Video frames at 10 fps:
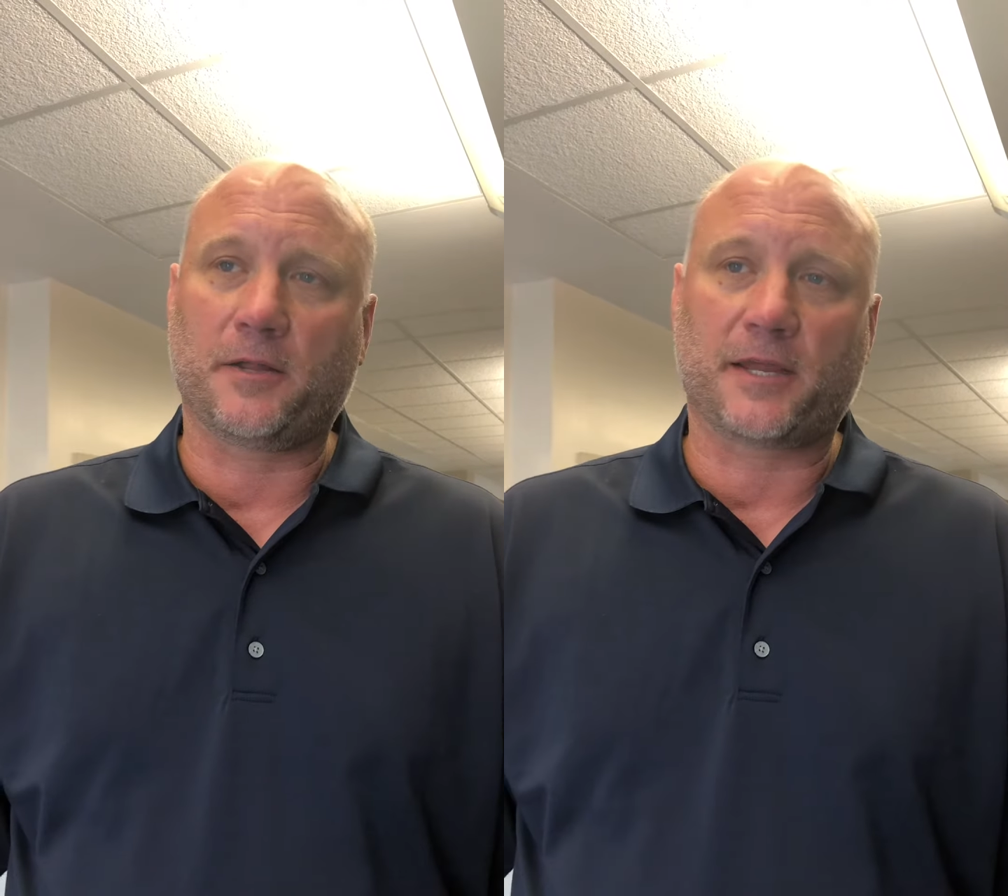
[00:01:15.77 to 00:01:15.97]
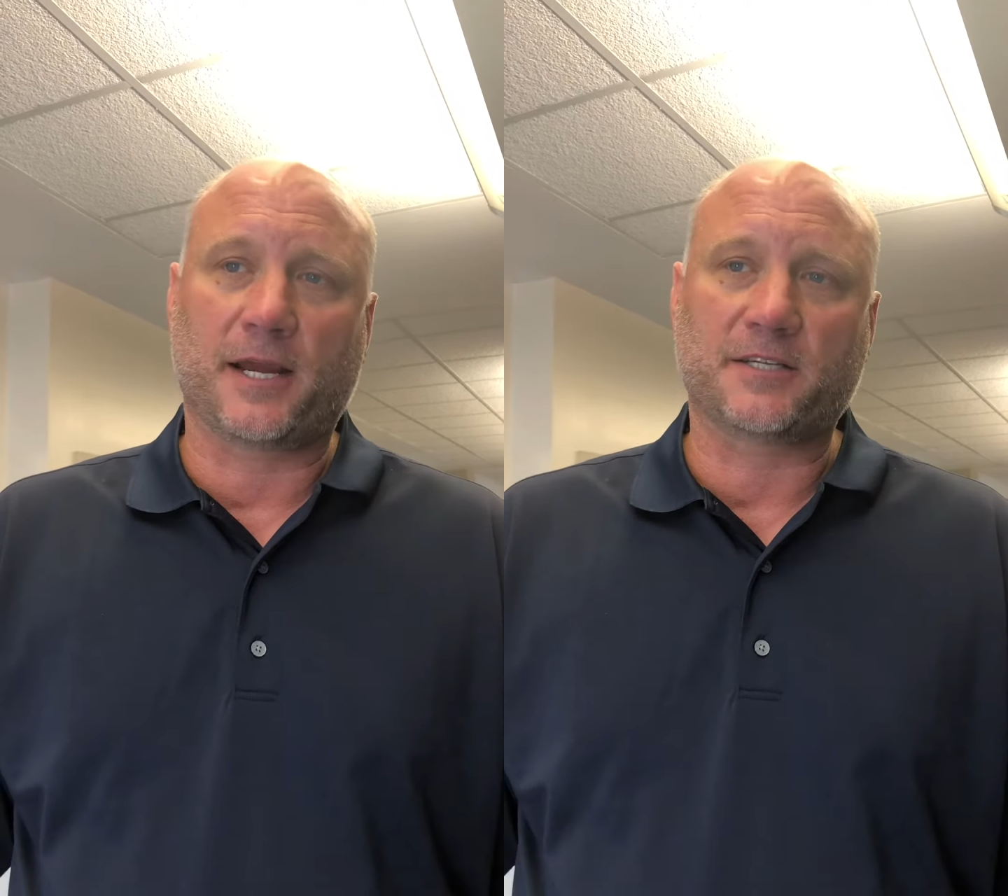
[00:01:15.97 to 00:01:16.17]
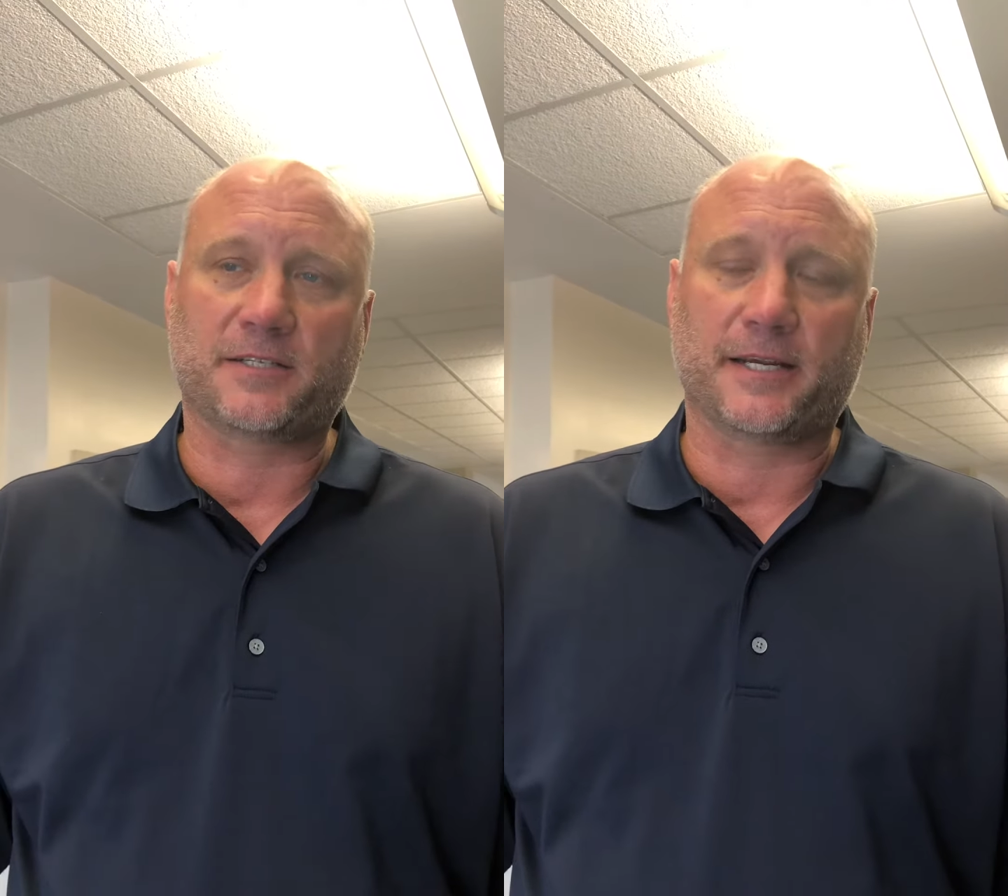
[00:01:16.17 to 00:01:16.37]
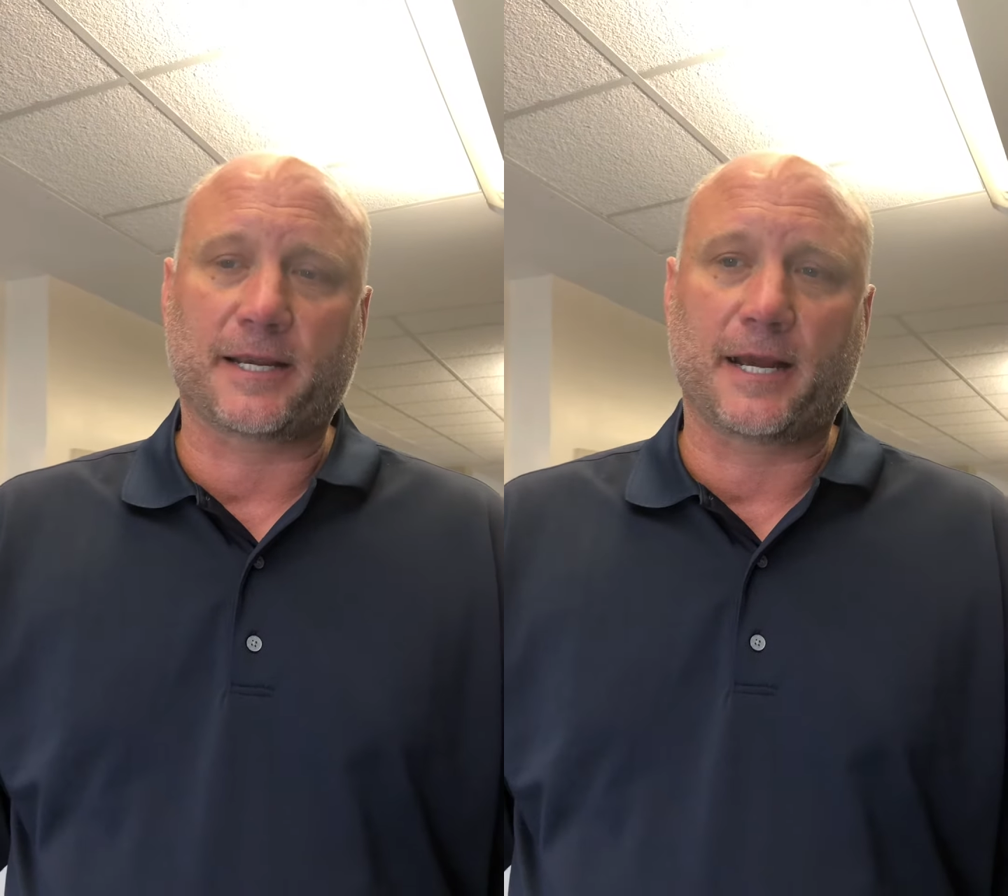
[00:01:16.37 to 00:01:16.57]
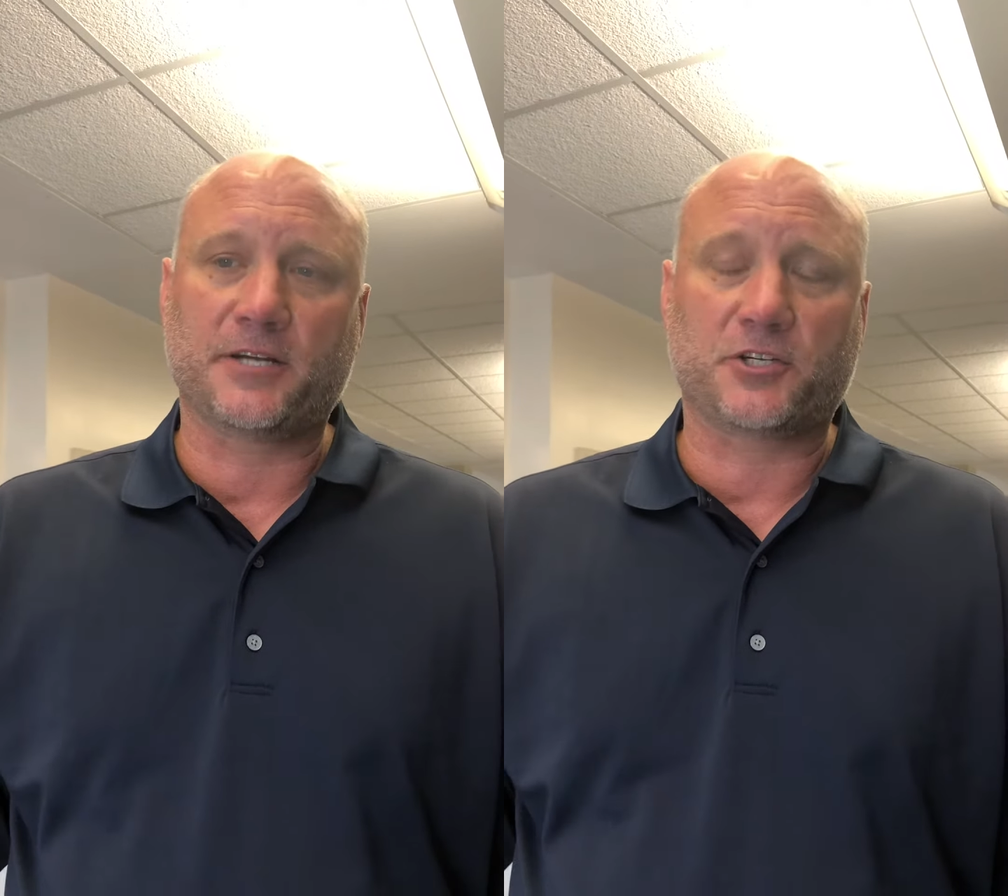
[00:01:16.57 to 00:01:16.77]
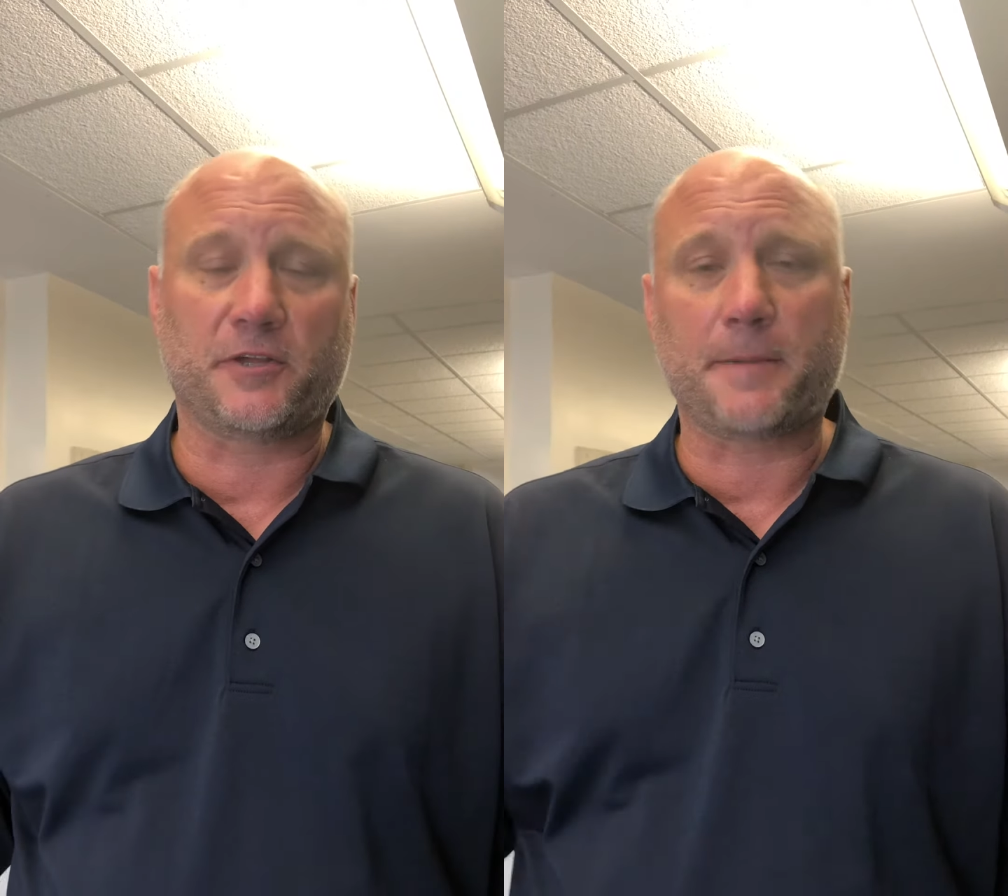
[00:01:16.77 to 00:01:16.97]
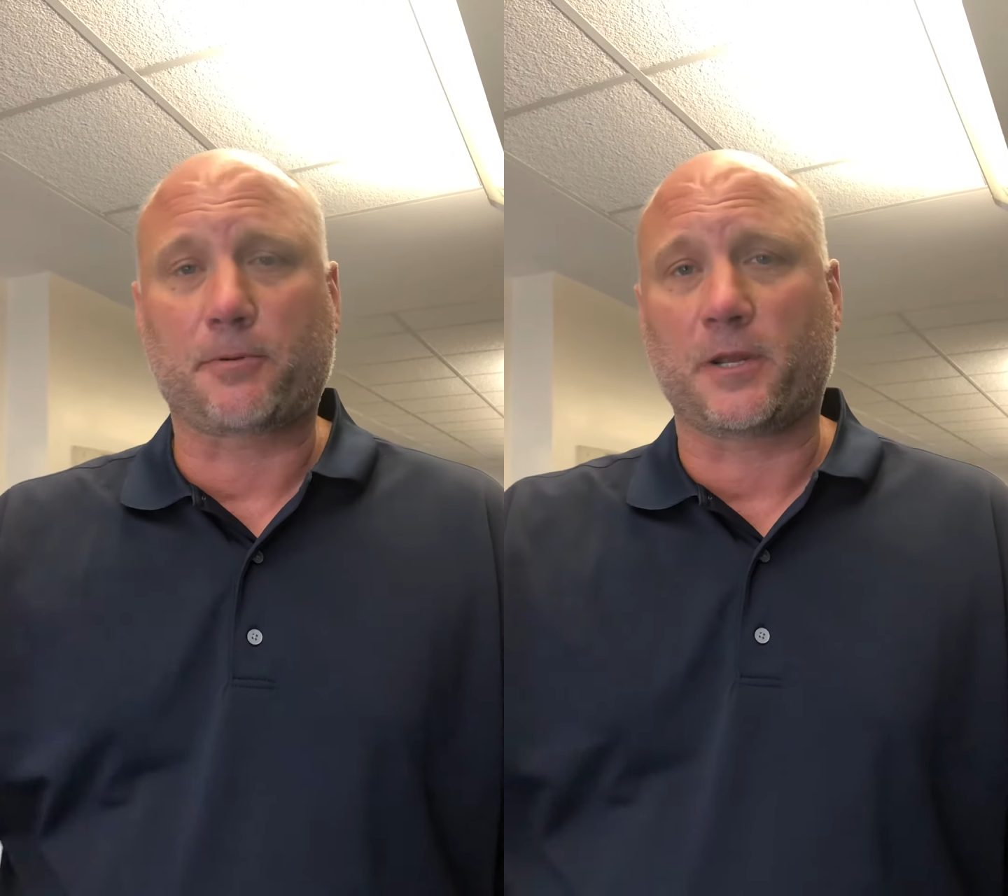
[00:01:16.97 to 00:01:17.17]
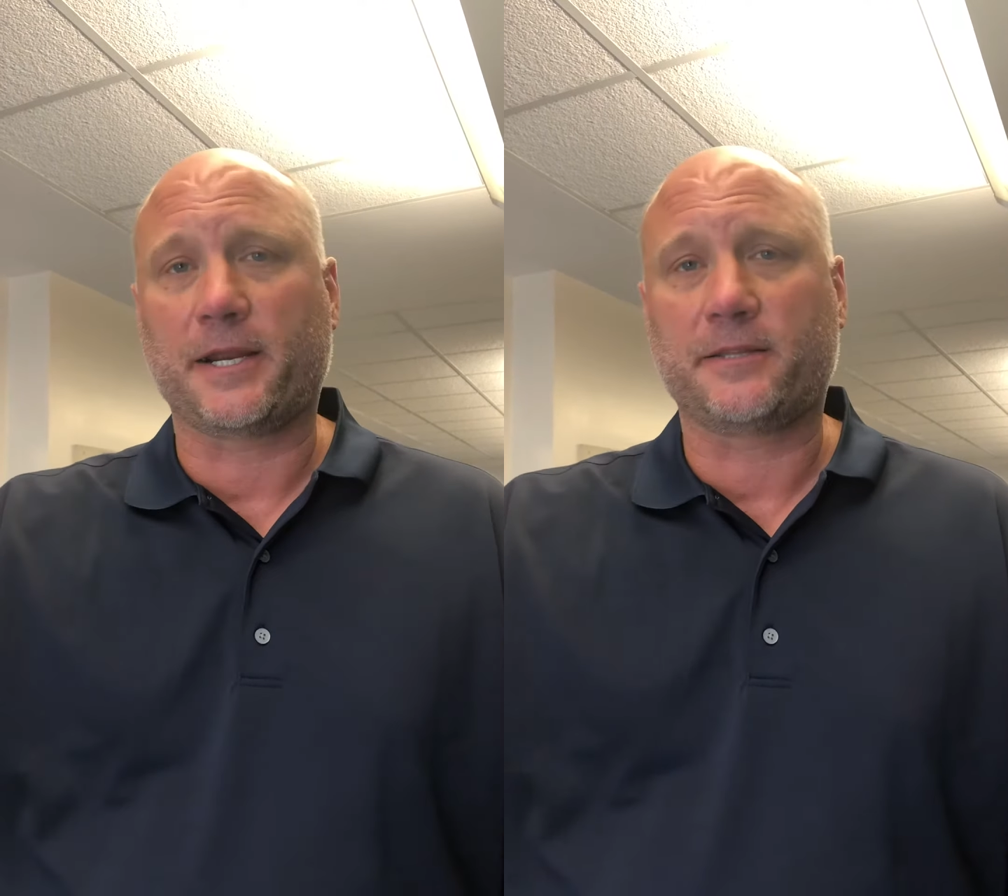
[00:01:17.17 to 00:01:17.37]
The Ohio State guys, you know, they
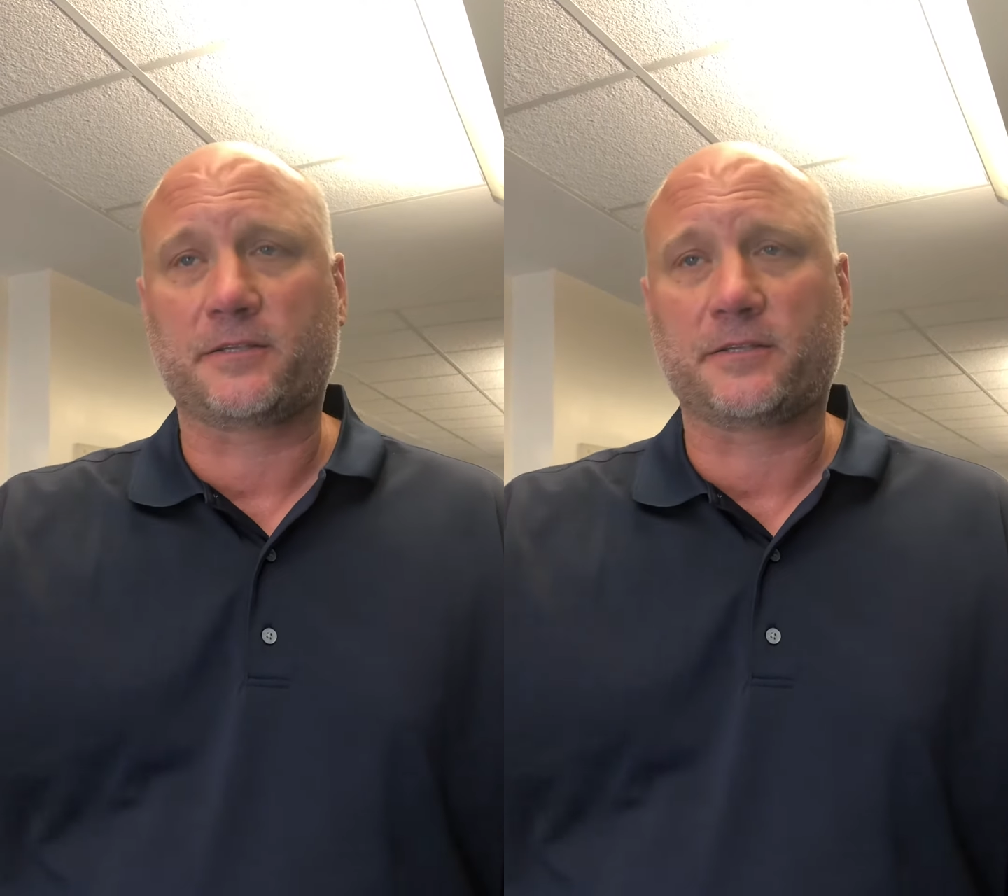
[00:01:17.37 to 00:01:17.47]
played,